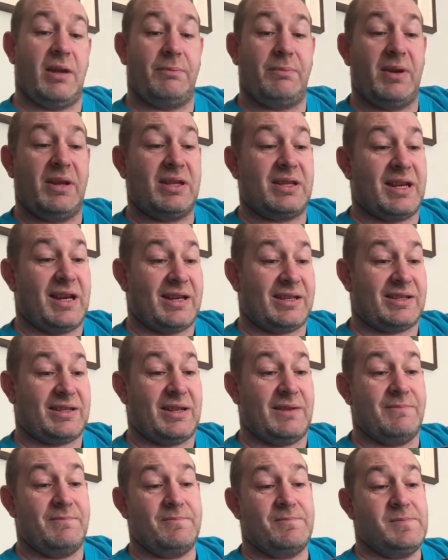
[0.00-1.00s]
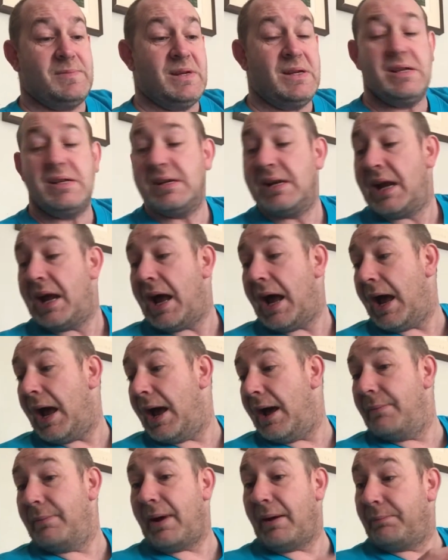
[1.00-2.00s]
that I've been testing.
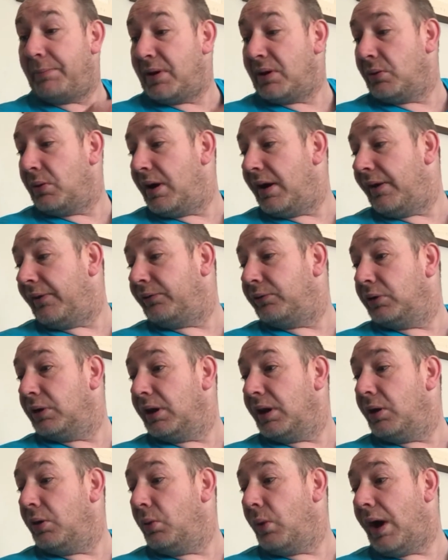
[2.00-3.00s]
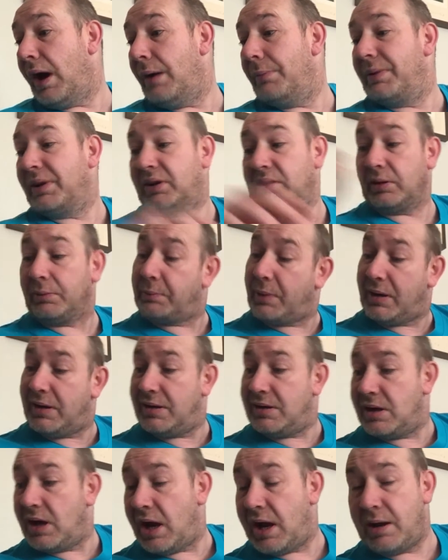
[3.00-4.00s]
I've been away for a little while because I've
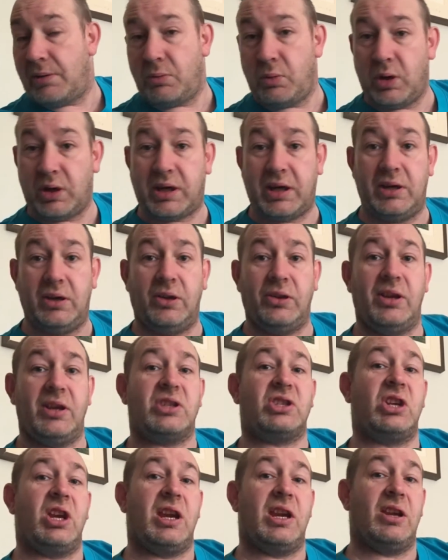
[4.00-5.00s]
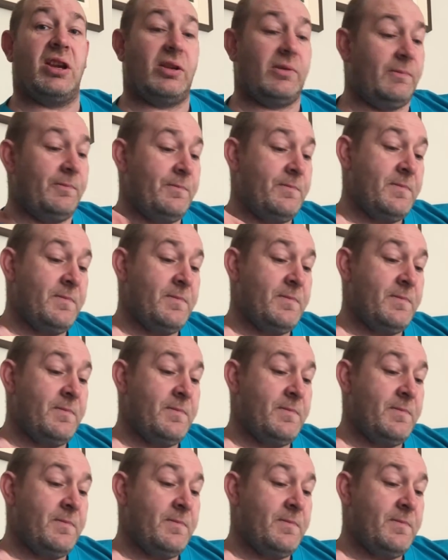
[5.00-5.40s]
been working on this year.